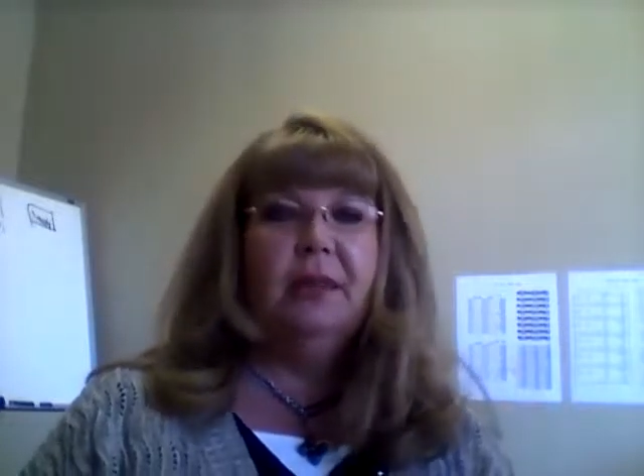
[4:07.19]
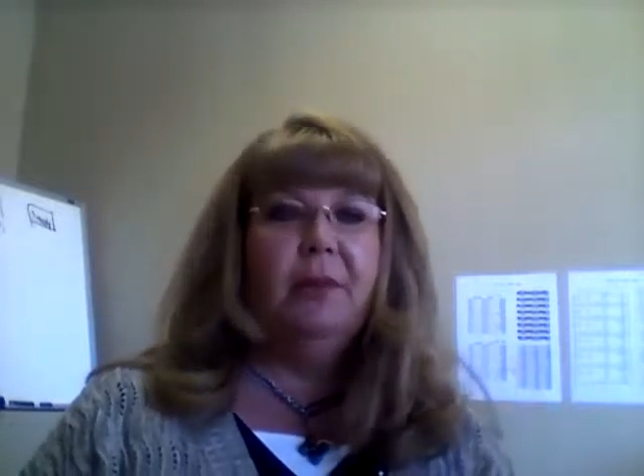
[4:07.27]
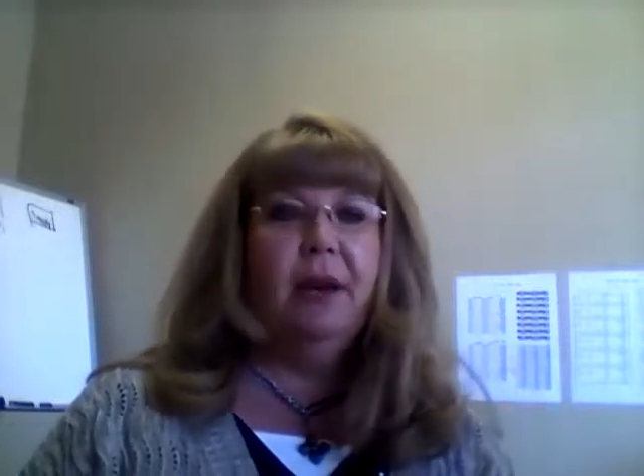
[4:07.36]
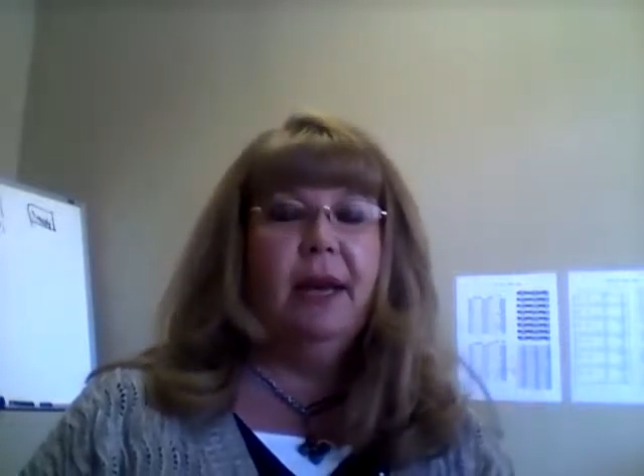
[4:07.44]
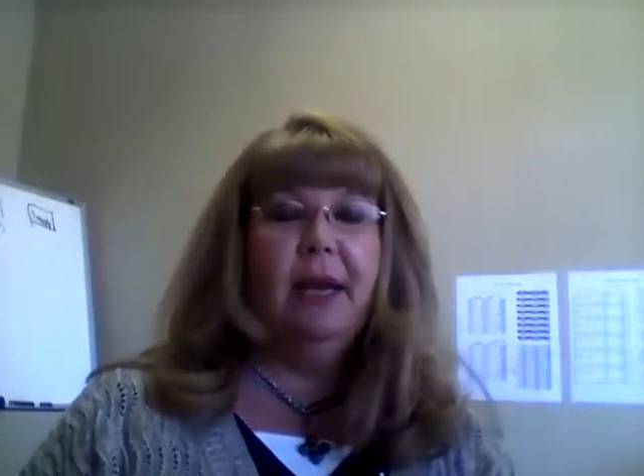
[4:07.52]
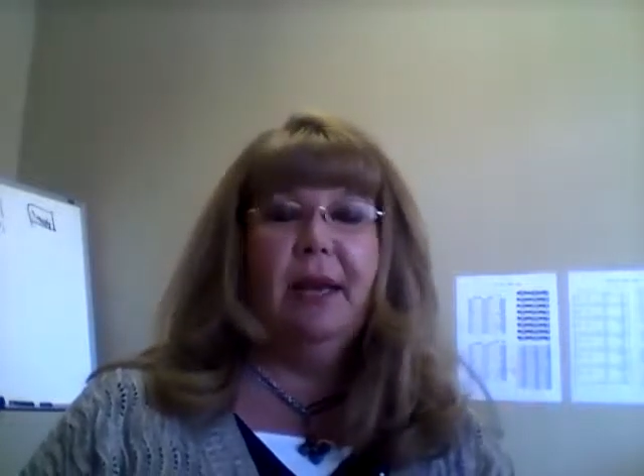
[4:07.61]

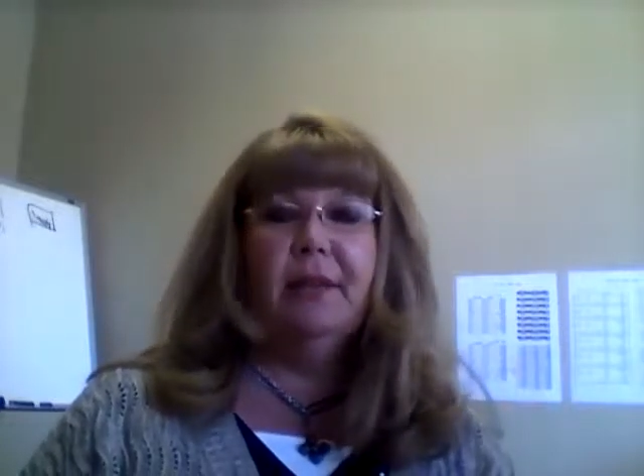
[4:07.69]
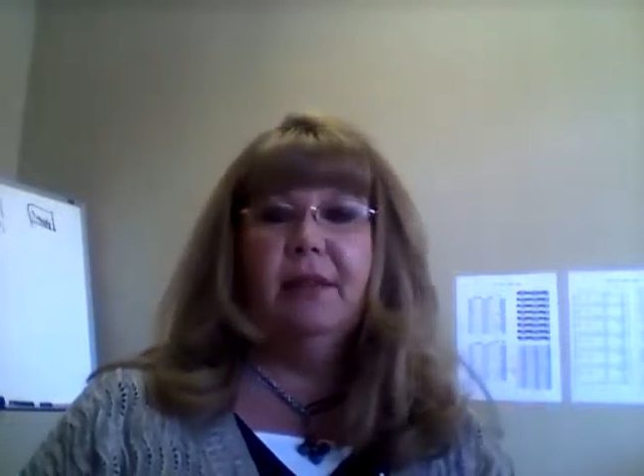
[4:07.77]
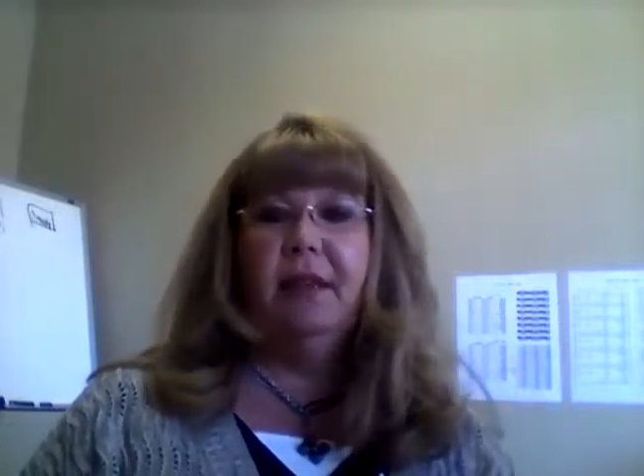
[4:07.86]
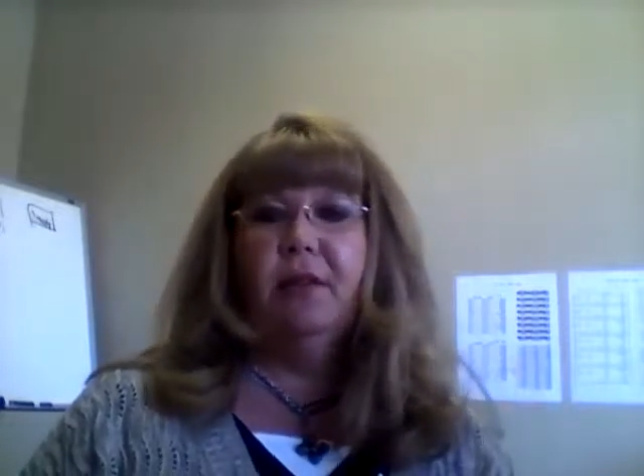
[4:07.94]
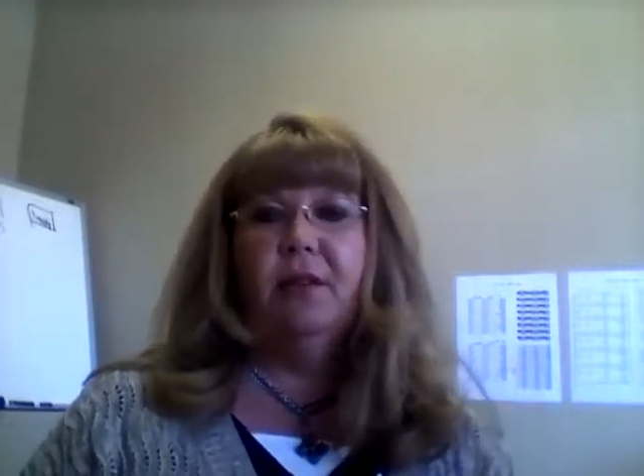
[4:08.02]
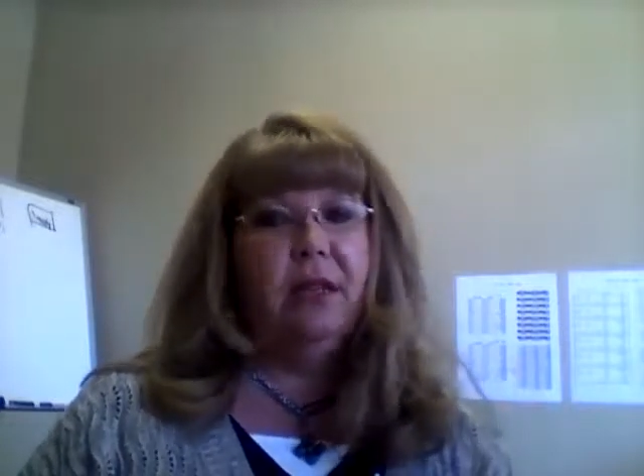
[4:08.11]
My
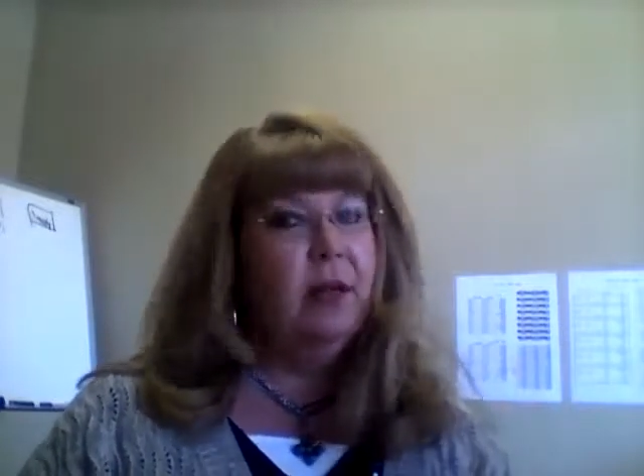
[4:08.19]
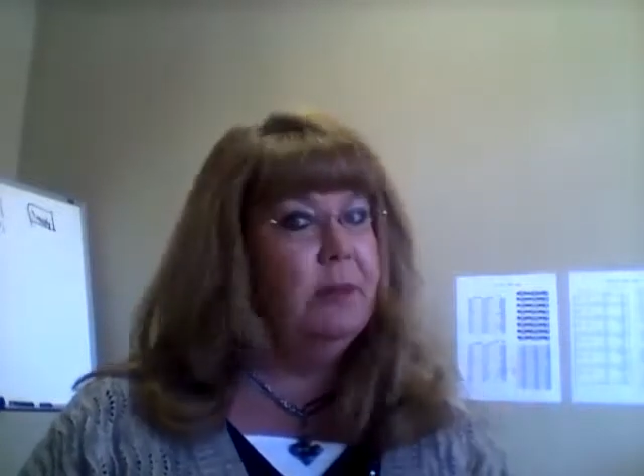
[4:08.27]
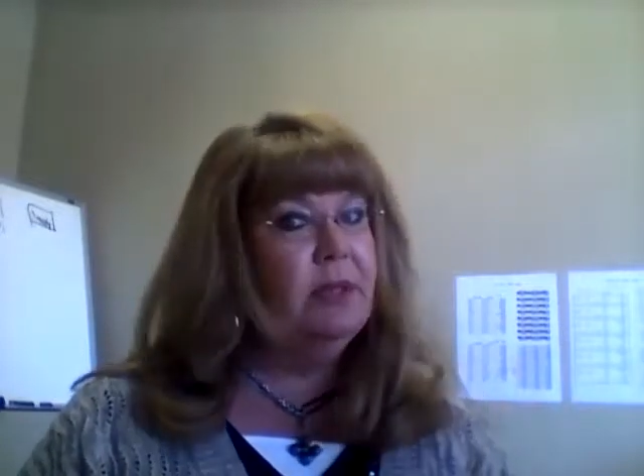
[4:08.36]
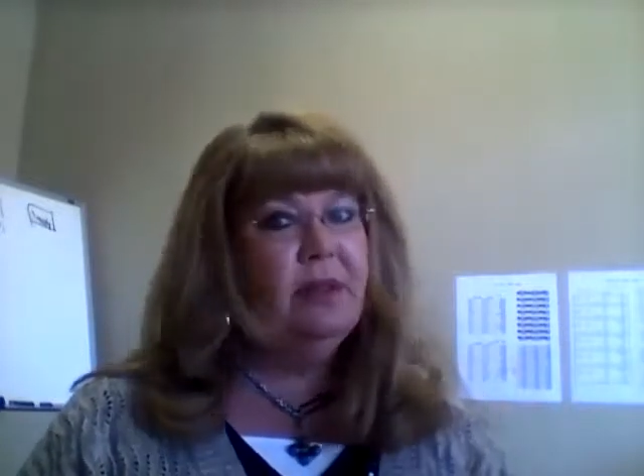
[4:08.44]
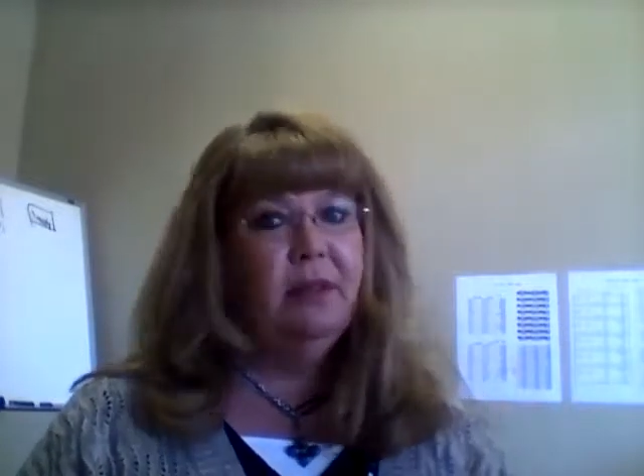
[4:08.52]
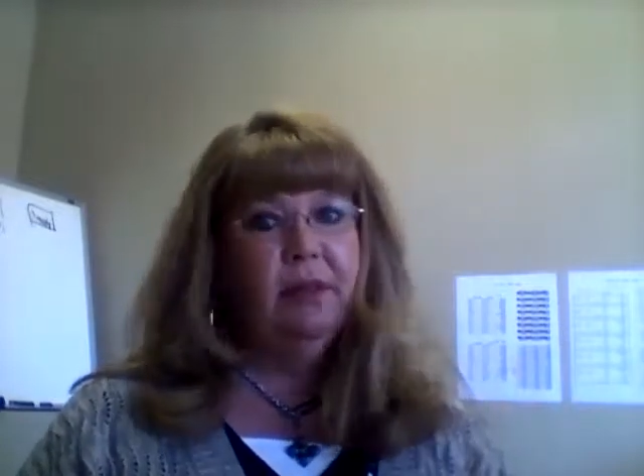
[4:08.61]
SEO
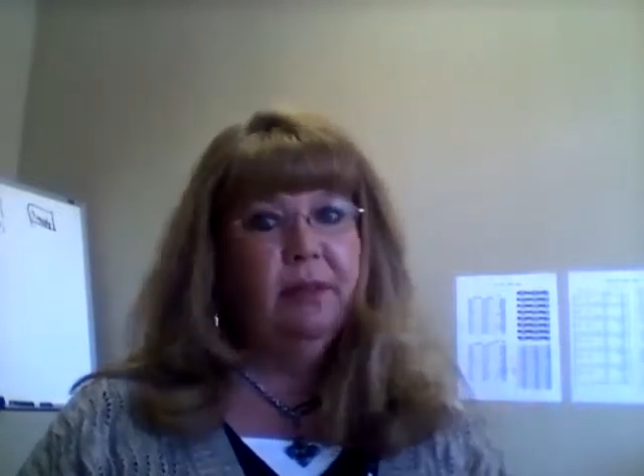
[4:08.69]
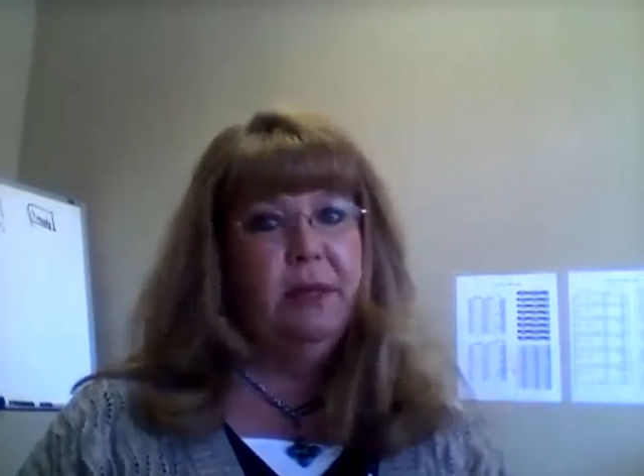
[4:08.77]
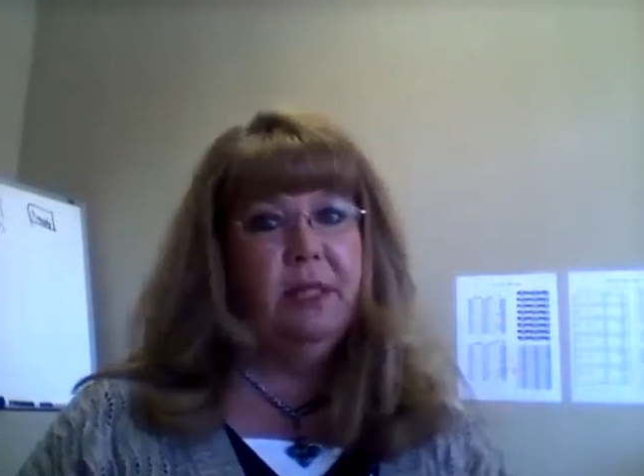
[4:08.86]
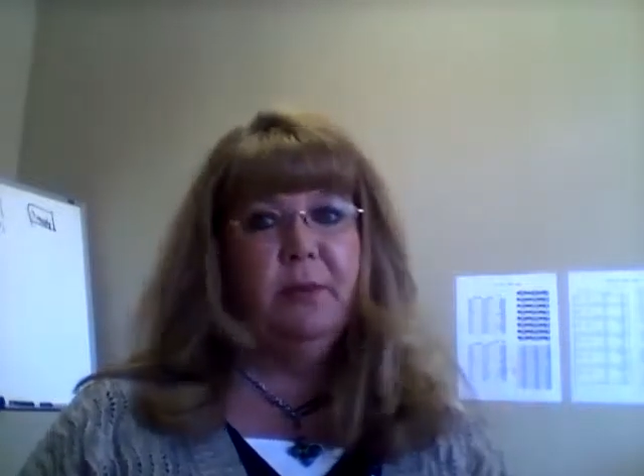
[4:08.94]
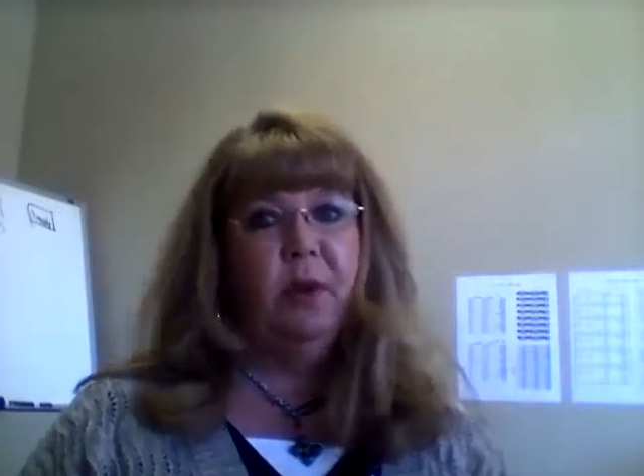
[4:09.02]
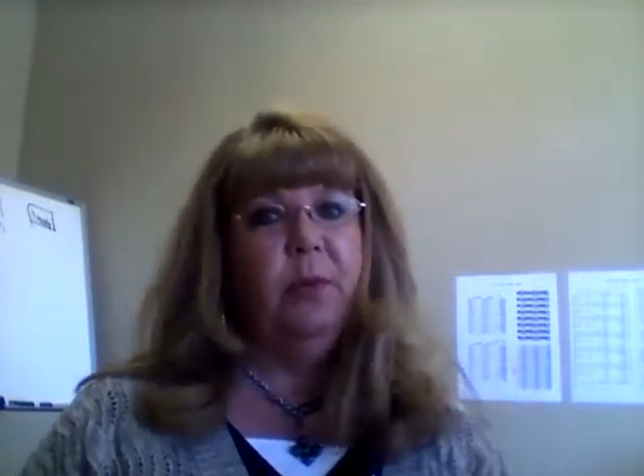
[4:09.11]
Tips
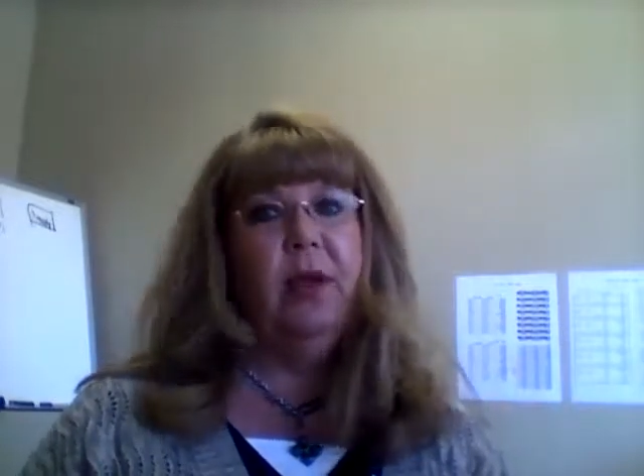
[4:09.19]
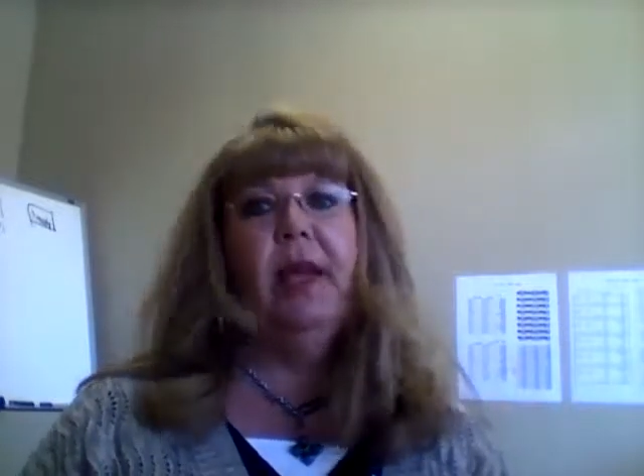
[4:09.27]
Pittsburgh,